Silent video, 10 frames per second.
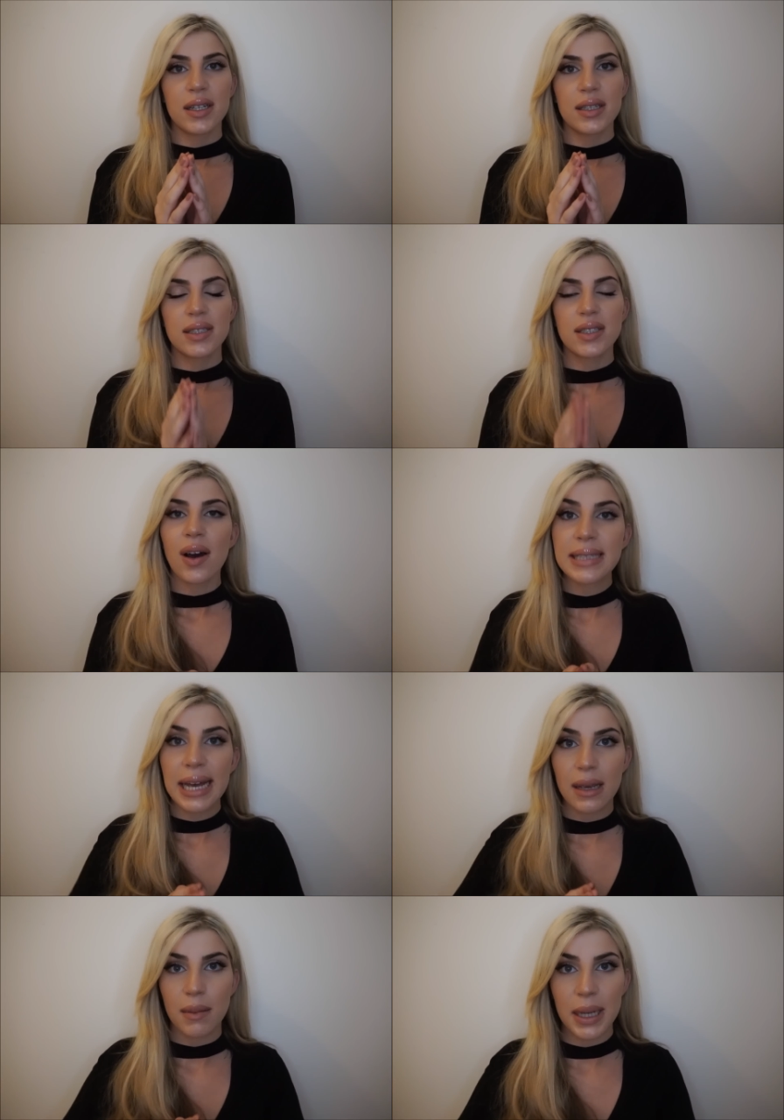Start
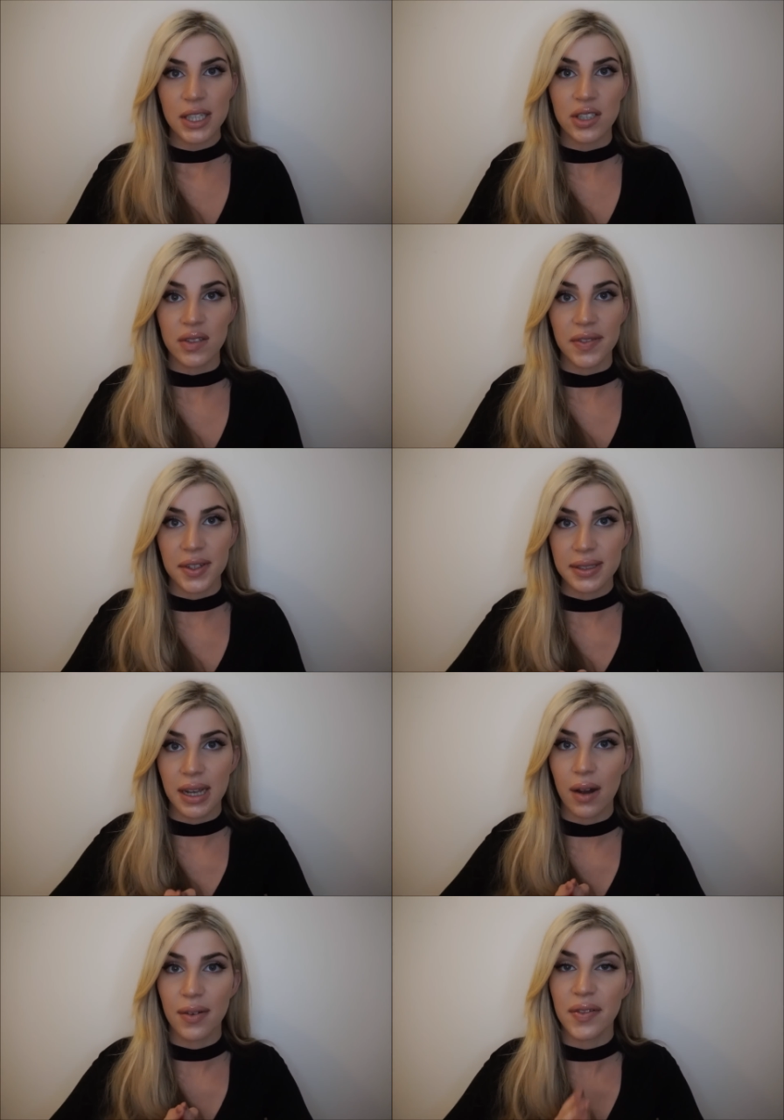taking pictures of
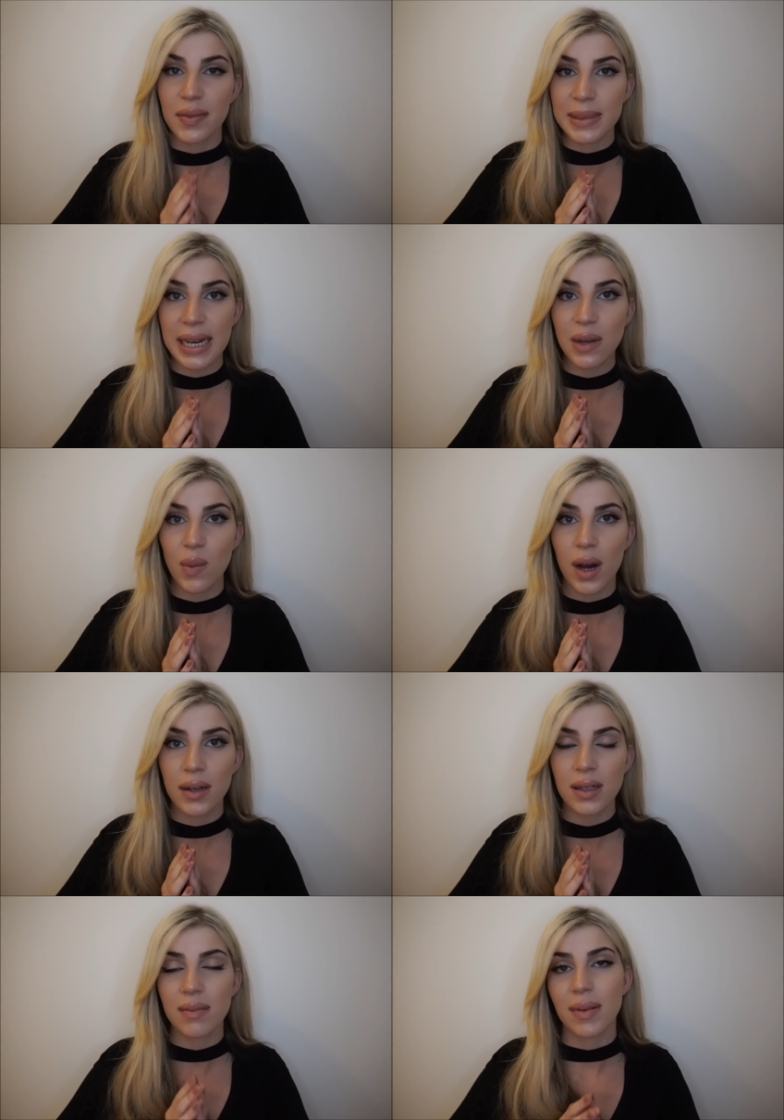yourself from day
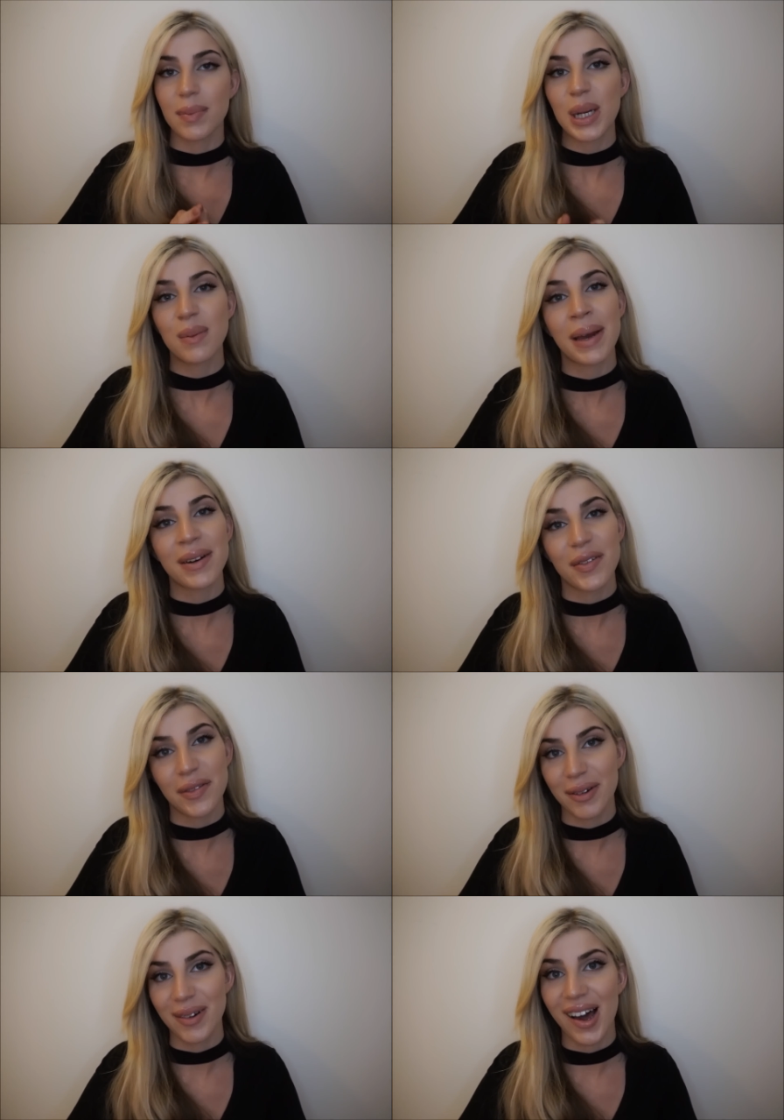1. You may not
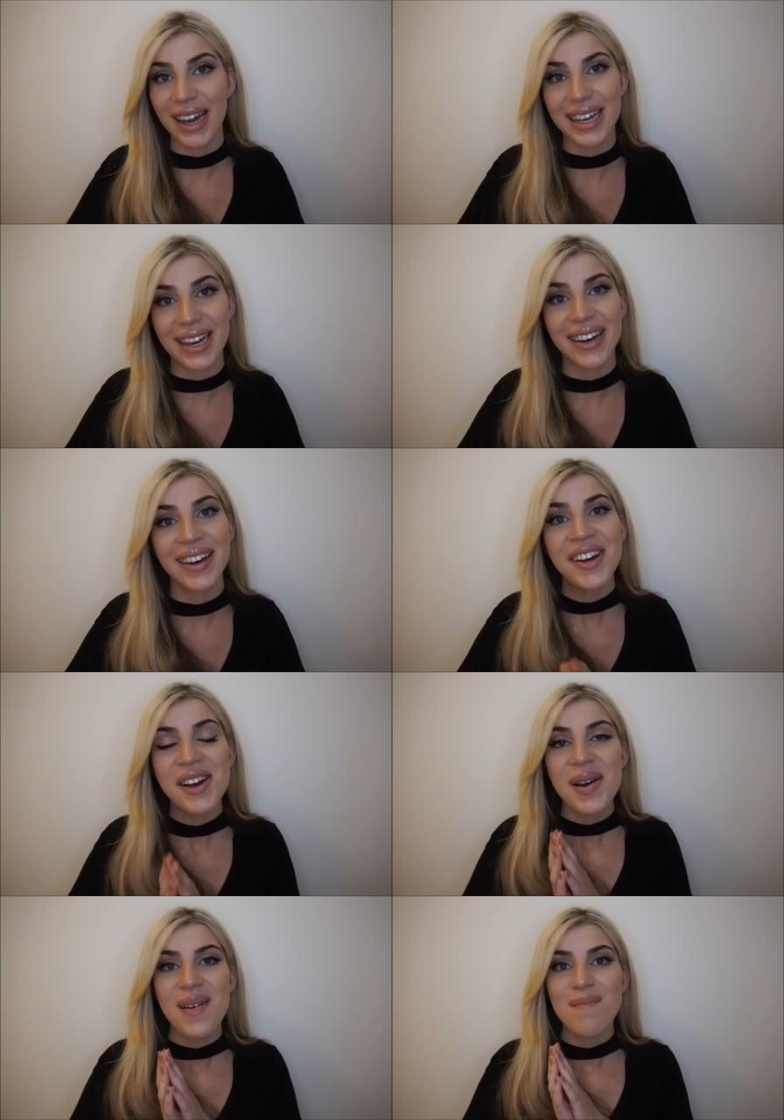feel like it,
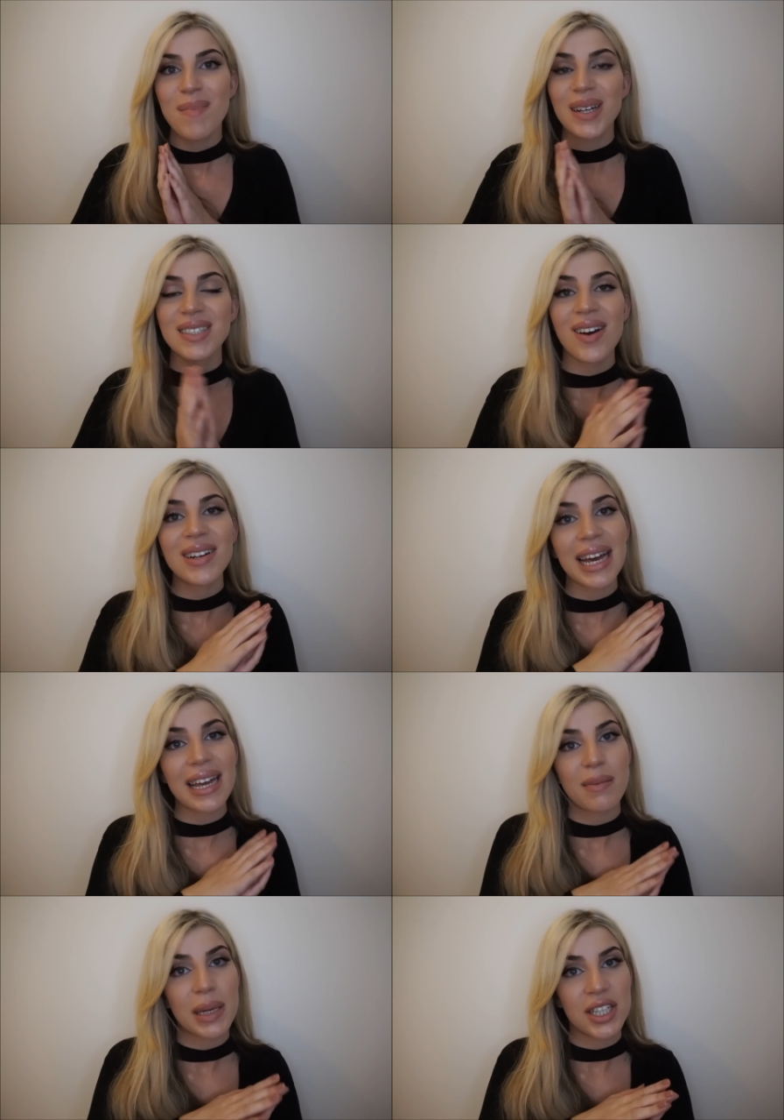but start
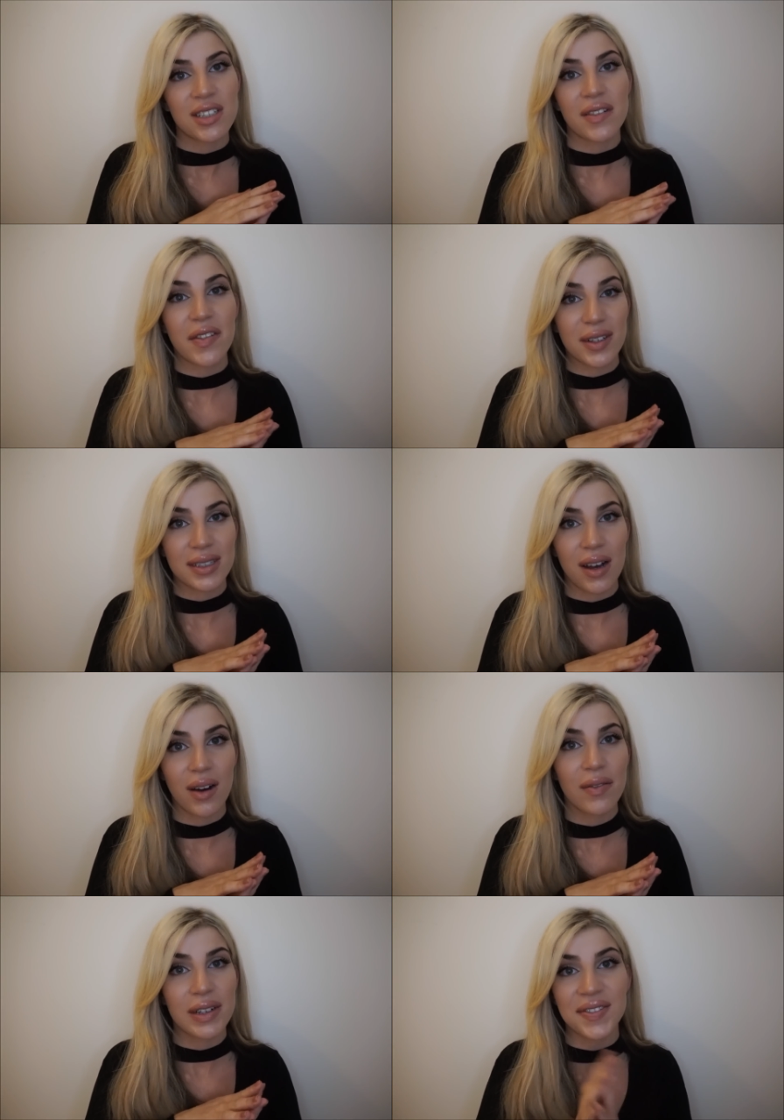taking pictures of
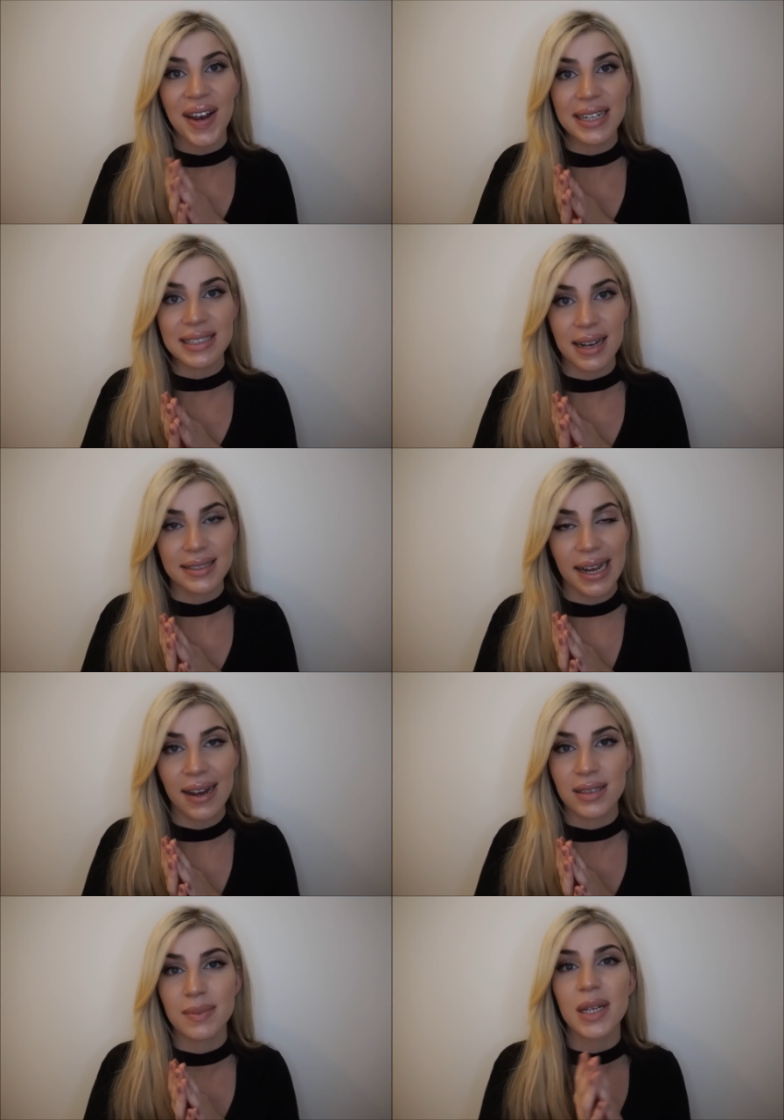yourself, as vain as that
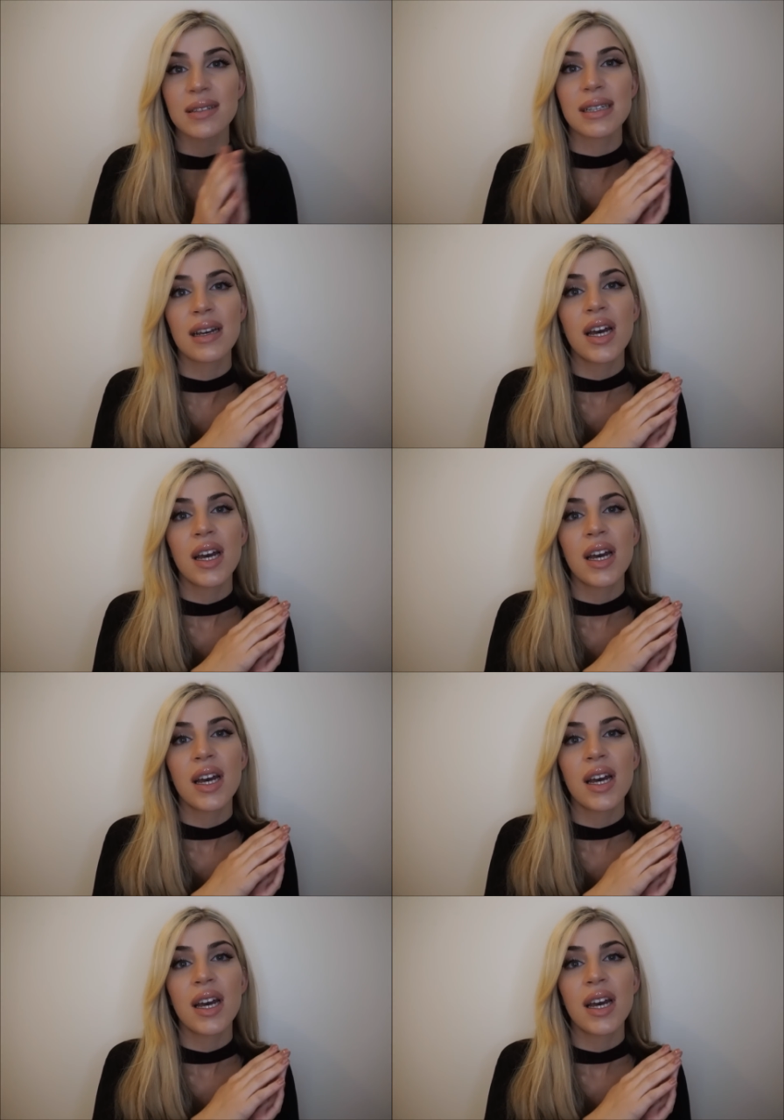sounds, because